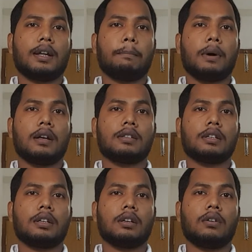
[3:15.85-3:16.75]

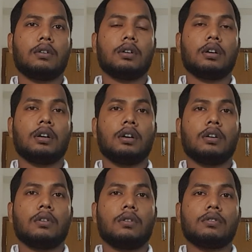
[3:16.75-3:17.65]
embassy or
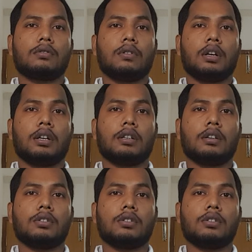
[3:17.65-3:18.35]
consulate.